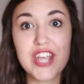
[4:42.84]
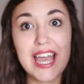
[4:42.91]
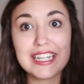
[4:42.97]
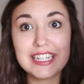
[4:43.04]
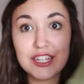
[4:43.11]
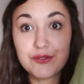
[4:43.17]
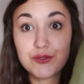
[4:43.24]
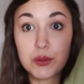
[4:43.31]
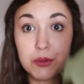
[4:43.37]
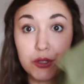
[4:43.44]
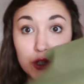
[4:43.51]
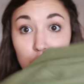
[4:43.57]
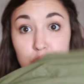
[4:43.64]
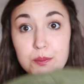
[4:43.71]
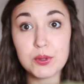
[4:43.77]
jacket from the
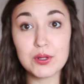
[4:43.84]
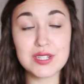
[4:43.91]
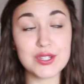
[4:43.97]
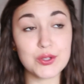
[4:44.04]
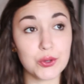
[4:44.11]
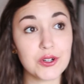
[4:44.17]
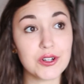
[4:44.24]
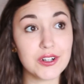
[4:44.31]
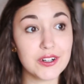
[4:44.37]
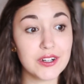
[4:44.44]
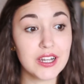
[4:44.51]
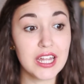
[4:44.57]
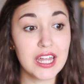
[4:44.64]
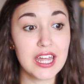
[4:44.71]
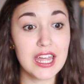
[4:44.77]
lookbook
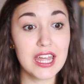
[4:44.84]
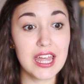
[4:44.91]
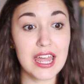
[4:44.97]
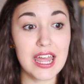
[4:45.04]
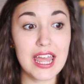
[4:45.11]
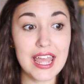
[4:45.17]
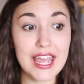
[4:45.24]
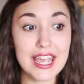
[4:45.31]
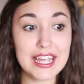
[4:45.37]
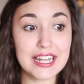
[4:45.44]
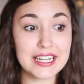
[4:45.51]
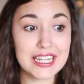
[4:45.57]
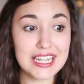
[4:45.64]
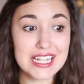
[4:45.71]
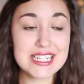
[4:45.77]
store,
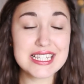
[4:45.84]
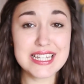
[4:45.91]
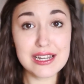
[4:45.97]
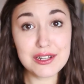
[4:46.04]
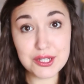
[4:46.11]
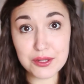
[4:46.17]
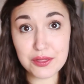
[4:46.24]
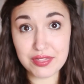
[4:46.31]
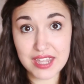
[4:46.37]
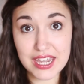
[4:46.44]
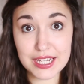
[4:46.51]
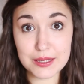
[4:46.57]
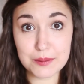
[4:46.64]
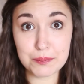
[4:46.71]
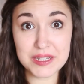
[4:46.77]
and it's not too
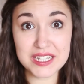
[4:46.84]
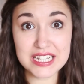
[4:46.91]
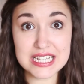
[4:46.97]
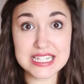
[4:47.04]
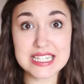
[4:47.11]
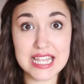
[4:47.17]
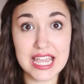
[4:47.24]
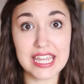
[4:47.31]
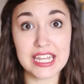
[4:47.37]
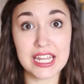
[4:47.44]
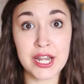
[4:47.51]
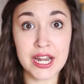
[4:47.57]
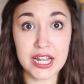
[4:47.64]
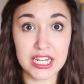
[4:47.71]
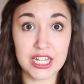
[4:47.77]
thick because
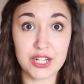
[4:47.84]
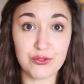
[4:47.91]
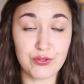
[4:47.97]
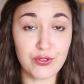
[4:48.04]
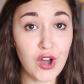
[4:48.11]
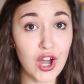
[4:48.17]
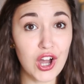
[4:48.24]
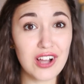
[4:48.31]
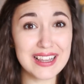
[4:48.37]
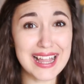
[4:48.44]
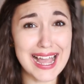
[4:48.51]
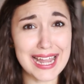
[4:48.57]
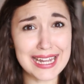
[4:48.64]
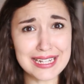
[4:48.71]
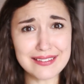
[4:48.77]
in fall
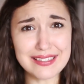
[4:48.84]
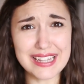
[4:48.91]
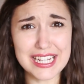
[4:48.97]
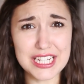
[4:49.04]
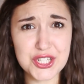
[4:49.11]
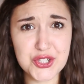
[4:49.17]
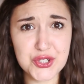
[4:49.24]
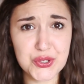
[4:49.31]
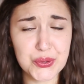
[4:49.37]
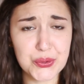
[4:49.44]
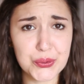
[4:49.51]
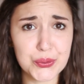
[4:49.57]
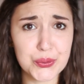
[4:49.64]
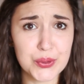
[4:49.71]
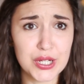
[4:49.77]
I like
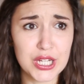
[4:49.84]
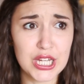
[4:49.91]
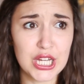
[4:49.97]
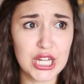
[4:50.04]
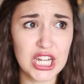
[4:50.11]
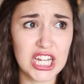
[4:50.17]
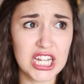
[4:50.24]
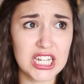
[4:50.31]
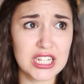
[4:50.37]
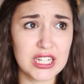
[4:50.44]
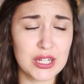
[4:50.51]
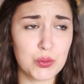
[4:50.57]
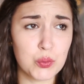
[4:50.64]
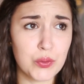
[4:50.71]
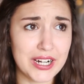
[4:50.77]
to
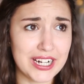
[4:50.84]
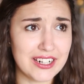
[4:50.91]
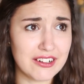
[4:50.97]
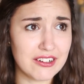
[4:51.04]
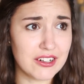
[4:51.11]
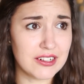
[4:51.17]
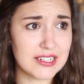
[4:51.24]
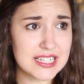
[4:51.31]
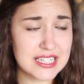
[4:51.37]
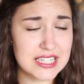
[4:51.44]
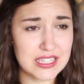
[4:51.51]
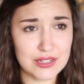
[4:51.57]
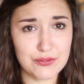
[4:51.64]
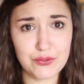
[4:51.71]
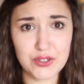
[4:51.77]
wear
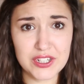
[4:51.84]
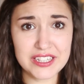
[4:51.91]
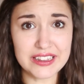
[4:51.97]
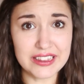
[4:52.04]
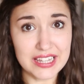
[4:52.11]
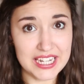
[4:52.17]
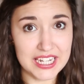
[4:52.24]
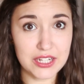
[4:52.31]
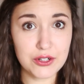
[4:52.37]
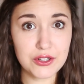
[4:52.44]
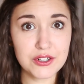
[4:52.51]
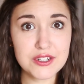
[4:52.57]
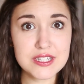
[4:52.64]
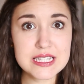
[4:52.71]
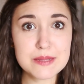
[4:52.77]
different
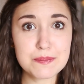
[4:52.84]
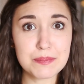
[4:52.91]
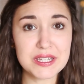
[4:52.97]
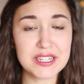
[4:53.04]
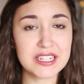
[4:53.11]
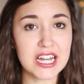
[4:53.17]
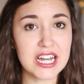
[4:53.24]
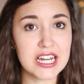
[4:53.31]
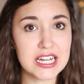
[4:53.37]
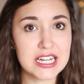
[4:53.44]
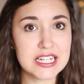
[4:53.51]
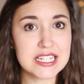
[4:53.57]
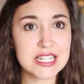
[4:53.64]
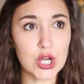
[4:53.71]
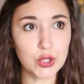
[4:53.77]
layers,
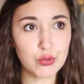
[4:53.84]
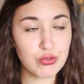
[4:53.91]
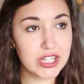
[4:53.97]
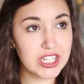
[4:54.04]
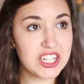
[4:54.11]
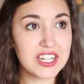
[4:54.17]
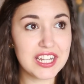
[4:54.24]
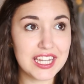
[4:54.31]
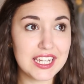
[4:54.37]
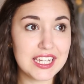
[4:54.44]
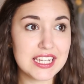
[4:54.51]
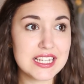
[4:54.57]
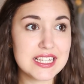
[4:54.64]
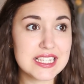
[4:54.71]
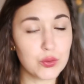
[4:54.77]
because on rainy
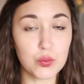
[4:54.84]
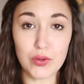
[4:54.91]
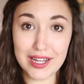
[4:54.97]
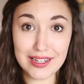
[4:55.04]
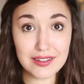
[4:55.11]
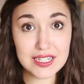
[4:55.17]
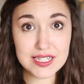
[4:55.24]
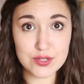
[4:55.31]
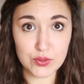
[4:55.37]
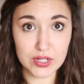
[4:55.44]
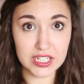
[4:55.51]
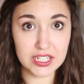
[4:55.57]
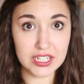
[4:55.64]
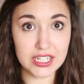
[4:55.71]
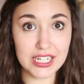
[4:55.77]
days, while it's
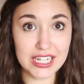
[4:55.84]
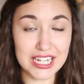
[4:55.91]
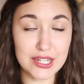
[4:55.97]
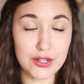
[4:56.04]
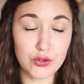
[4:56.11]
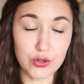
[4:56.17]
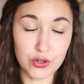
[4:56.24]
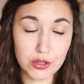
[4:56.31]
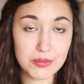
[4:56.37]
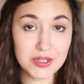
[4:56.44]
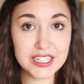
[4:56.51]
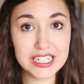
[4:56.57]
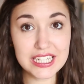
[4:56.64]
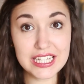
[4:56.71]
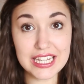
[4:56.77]
raining, it
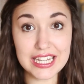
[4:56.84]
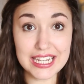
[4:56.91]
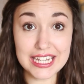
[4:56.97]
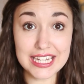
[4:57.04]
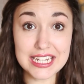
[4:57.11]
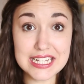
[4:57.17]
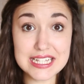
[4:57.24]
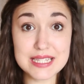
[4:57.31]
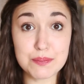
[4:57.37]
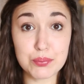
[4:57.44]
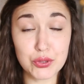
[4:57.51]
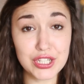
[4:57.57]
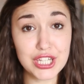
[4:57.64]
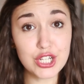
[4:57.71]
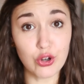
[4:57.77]
normally is
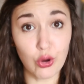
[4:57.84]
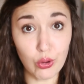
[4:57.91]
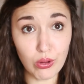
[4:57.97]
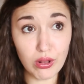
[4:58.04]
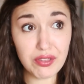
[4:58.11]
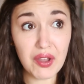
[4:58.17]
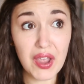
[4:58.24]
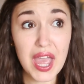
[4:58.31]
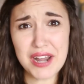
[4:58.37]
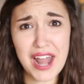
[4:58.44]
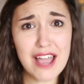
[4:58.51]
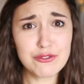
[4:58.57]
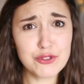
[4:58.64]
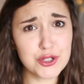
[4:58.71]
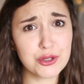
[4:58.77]
pretty cold, but
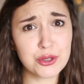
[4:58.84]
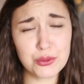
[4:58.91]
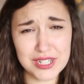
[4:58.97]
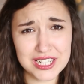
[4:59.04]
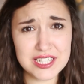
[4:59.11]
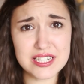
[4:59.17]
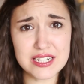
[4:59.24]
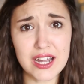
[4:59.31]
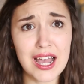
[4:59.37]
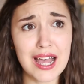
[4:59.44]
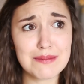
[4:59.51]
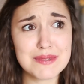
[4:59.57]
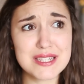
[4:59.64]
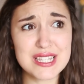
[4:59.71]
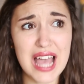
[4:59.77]
after the rain
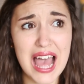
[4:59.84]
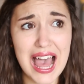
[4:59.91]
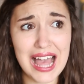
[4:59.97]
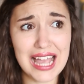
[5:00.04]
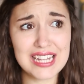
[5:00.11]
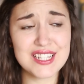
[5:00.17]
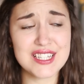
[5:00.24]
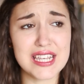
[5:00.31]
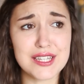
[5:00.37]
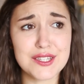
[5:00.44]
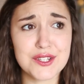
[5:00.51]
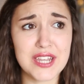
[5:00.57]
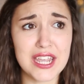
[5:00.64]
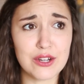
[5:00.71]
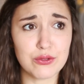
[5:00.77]
stops I tend
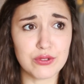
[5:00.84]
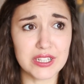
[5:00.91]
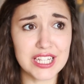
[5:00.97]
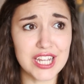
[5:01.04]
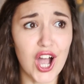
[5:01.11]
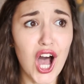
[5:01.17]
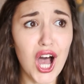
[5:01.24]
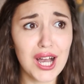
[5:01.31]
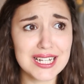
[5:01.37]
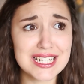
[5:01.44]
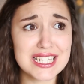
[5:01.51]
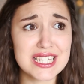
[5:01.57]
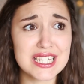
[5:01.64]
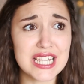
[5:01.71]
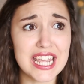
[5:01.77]
to get really
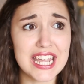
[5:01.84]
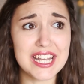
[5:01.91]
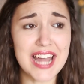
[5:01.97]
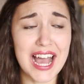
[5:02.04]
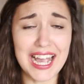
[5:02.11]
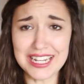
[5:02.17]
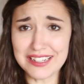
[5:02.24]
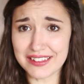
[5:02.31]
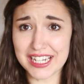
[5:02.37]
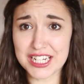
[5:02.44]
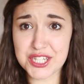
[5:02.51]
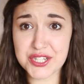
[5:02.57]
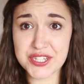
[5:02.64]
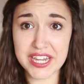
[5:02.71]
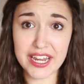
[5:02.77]
hot and I
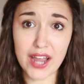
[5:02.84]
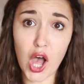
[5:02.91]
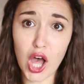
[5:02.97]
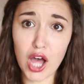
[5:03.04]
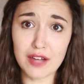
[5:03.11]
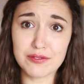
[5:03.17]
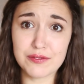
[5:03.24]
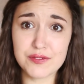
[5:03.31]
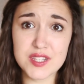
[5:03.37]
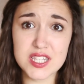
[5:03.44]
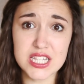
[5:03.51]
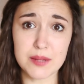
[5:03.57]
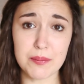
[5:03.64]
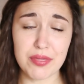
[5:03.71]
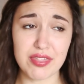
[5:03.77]
like to take off
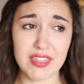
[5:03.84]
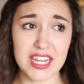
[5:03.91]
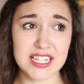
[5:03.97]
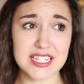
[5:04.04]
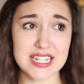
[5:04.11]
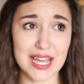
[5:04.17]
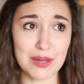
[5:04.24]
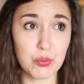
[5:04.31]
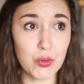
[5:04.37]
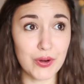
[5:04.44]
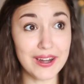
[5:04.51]
some things I'm